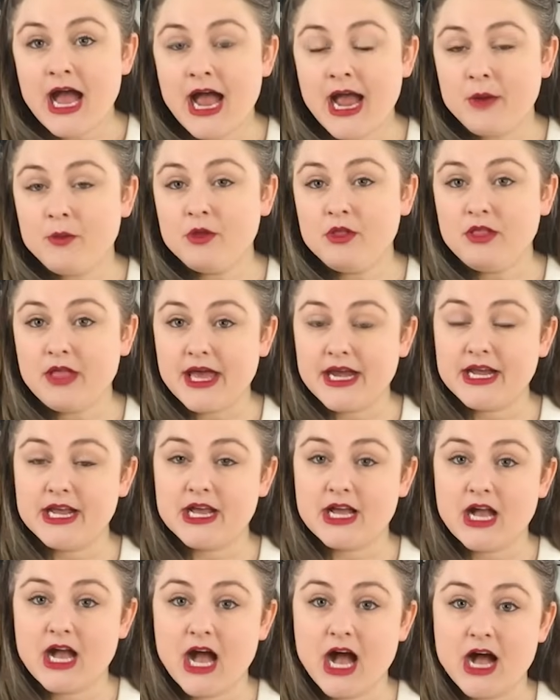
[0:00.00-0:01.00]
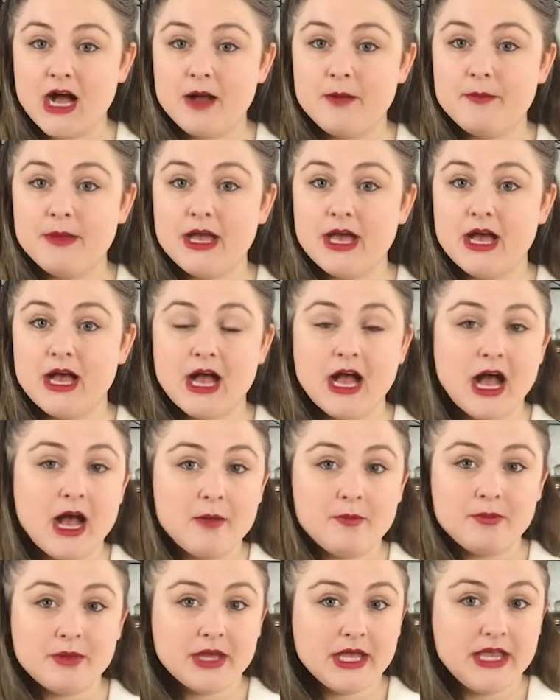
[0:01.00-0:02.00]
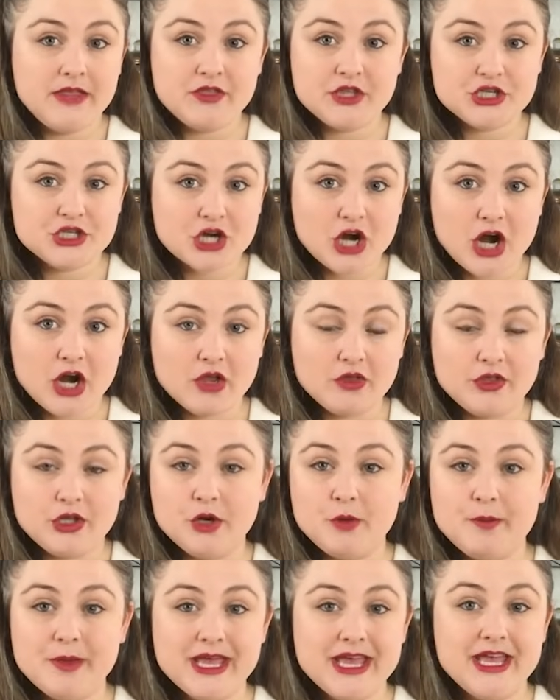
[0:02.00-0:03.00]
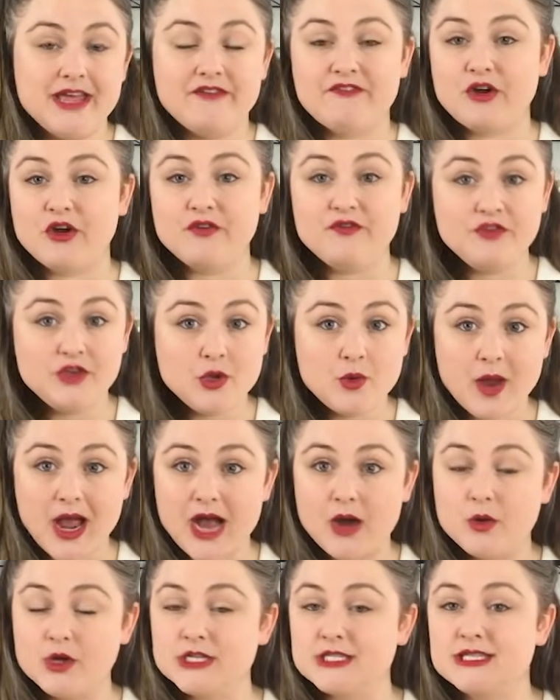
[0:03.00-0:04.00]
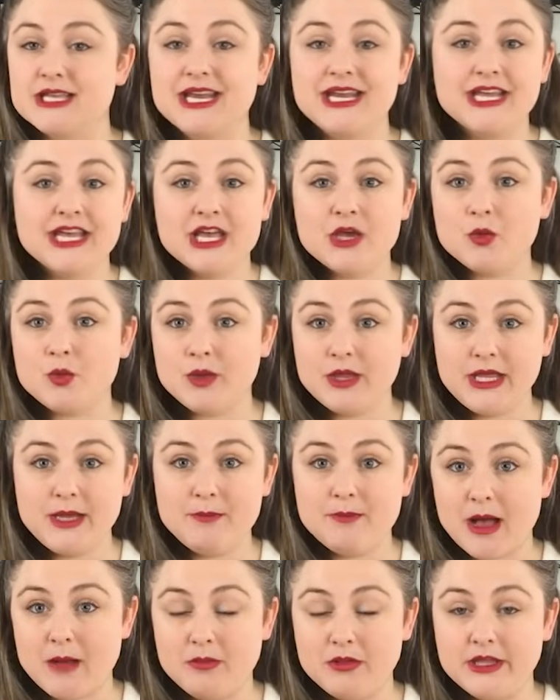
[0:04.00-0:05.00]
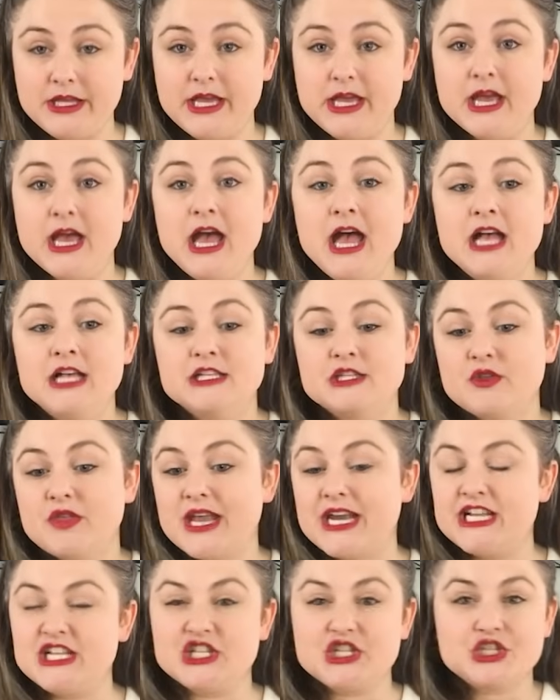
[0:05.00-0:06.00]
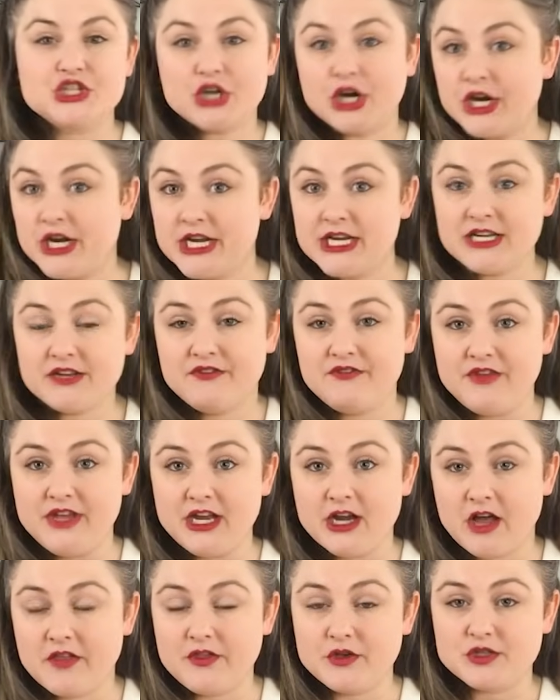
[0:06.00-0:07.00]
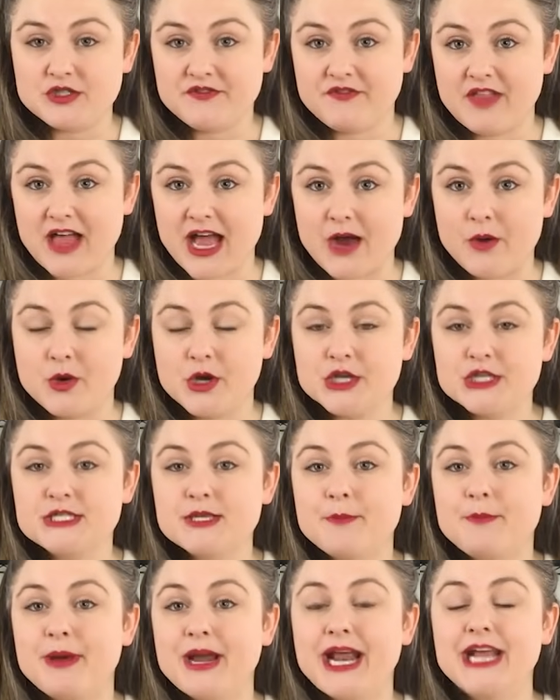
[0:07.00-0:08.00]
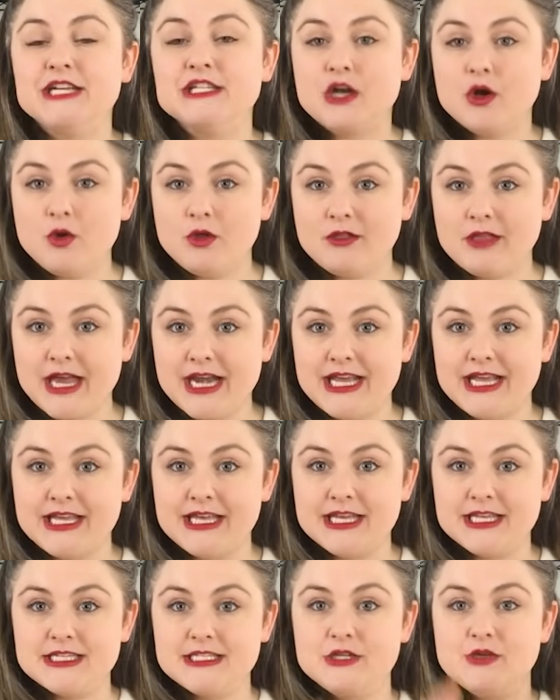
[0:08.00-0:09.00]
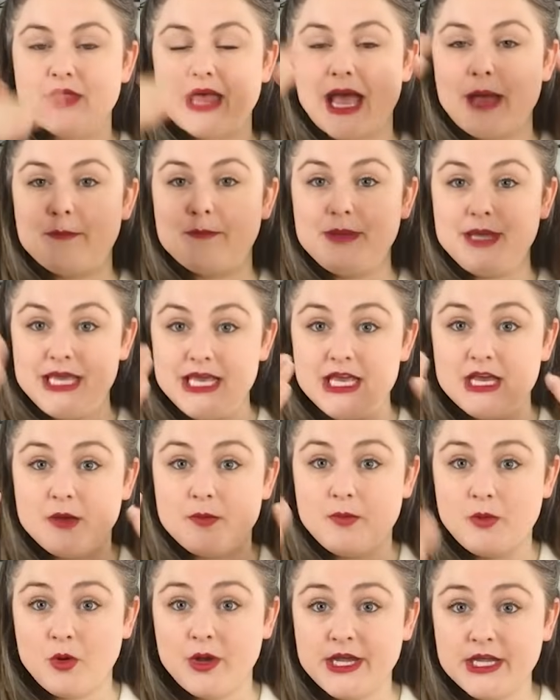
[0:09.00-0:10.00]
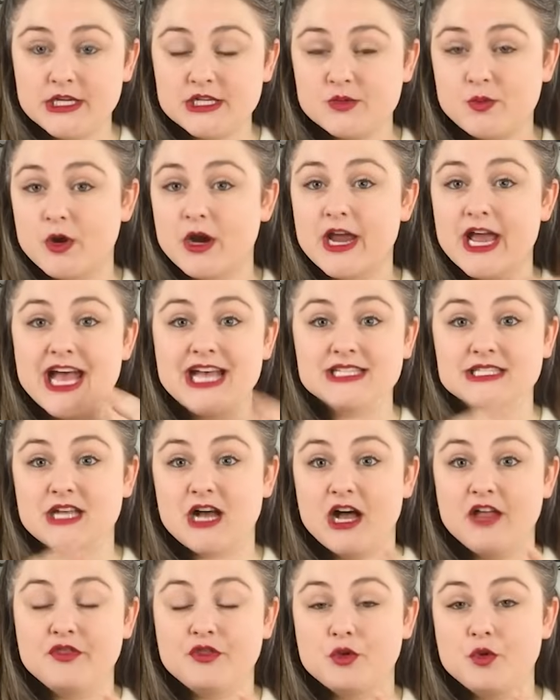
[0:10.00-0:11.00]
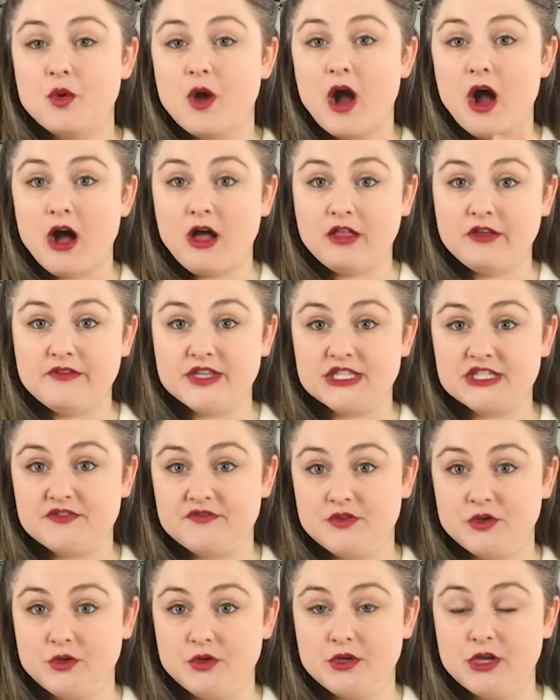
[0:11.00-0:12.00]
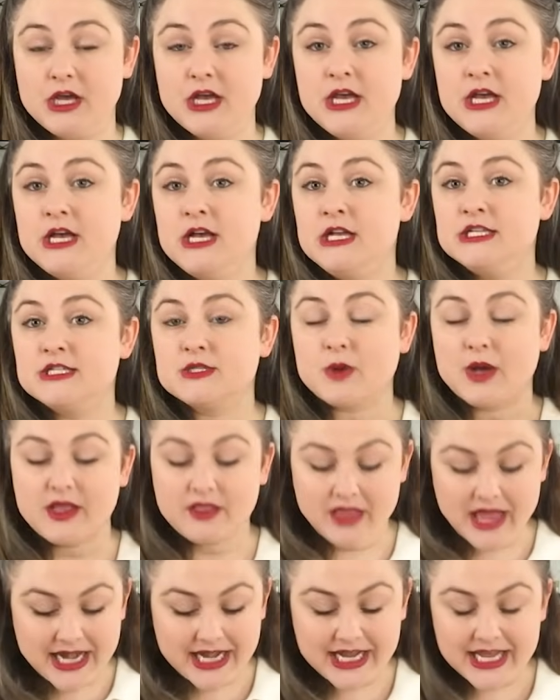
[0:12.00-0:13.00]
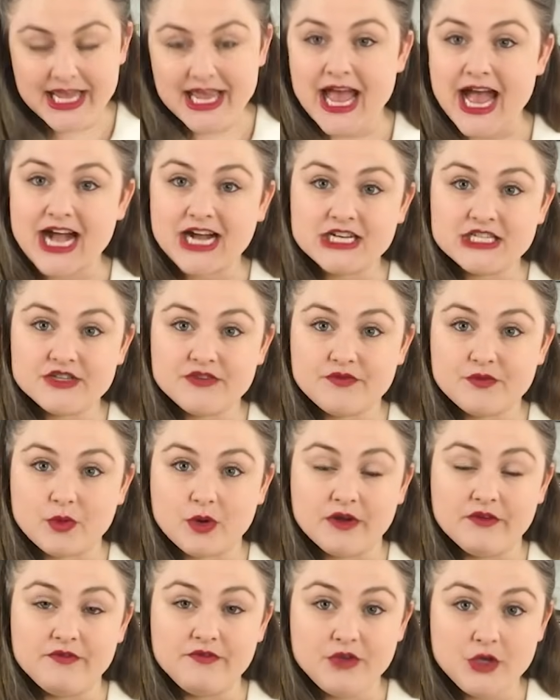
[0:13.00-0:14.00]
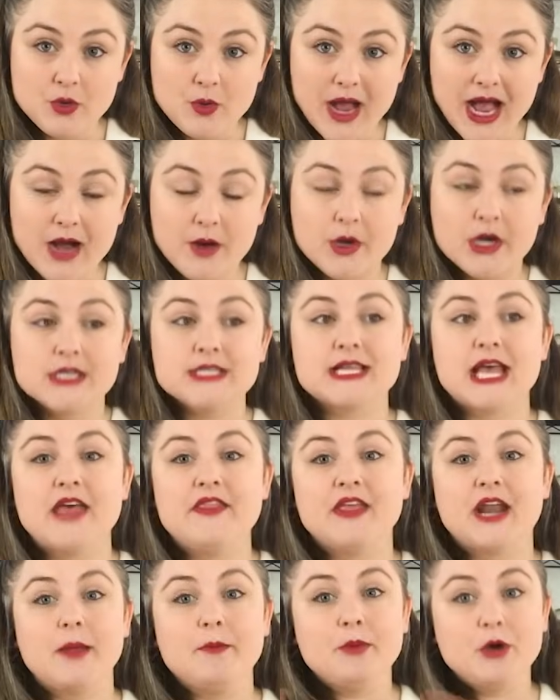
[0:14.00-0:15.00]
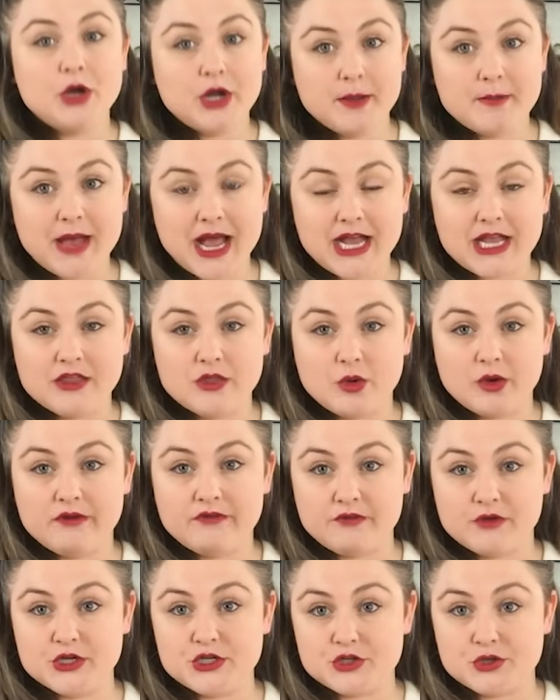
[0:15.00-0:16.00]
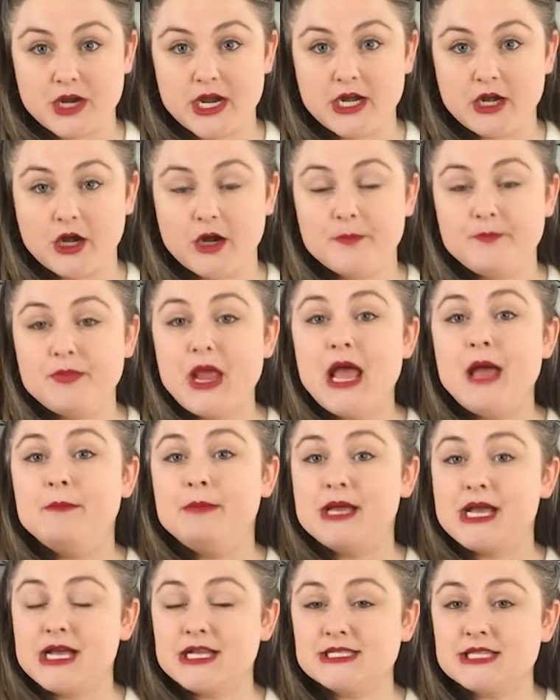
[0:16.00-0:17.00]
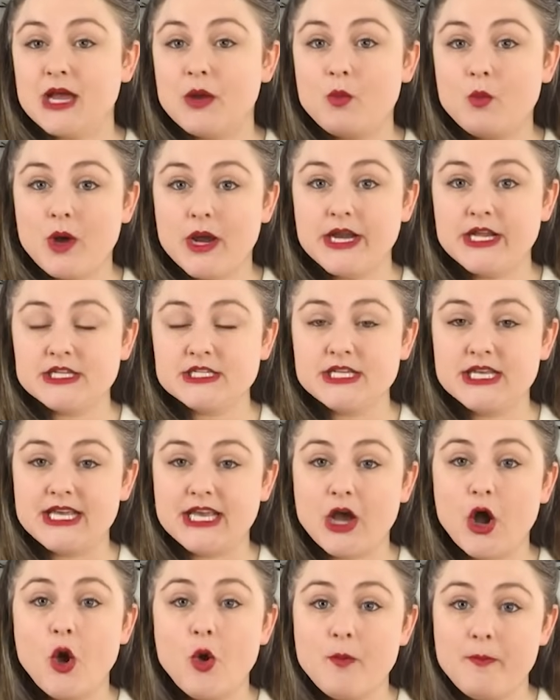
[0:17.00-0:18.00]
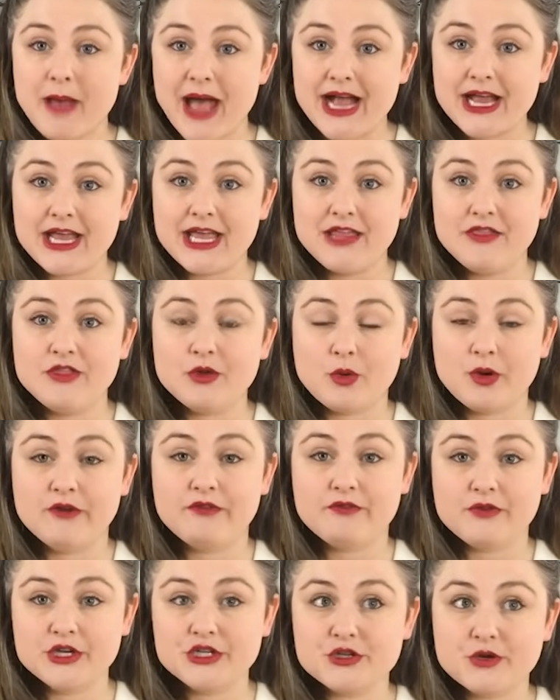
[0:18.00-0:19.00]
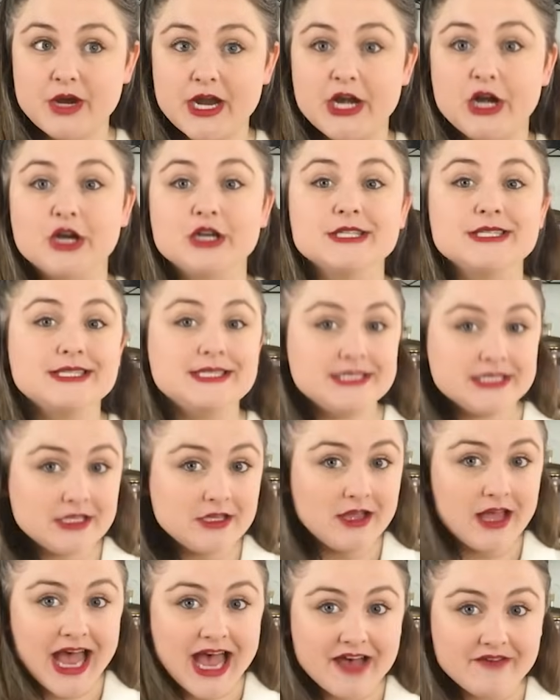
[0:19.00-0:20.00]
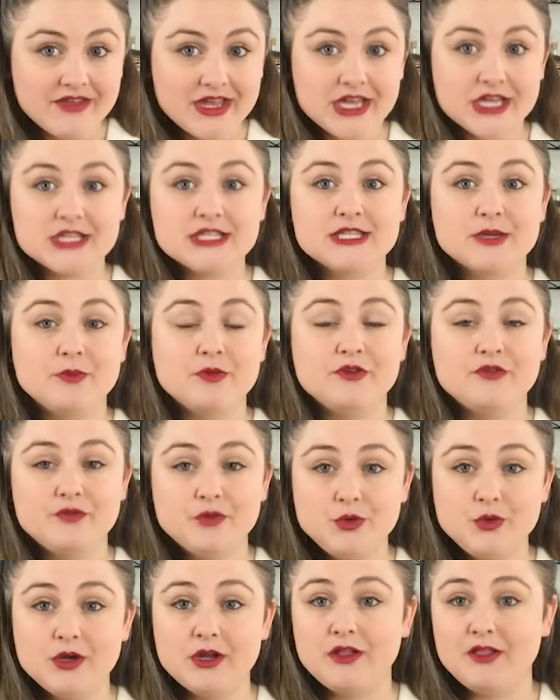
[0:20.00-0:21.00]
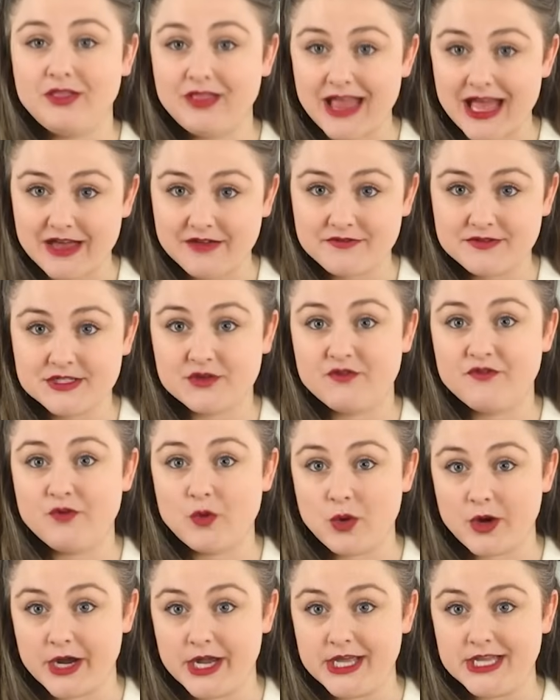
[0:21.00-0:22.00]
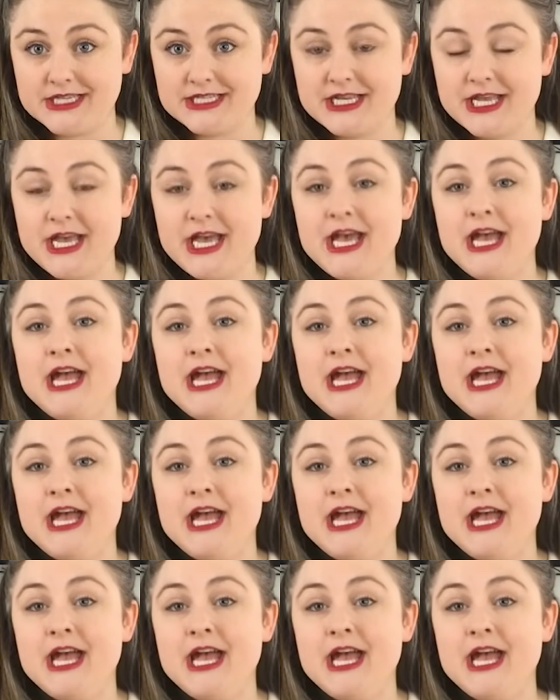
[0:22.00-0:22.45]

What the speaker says: I will let it come up in the jar a little bit for a few hours, let it get really bubbly so that it's starting to feed on those flours, but I don't let it get to that peak point where it has gone through all of its food. So I let it get active for a few hours and then I put it back in the refrigerator because I want it to go back in the refrigerator still having some food left for it.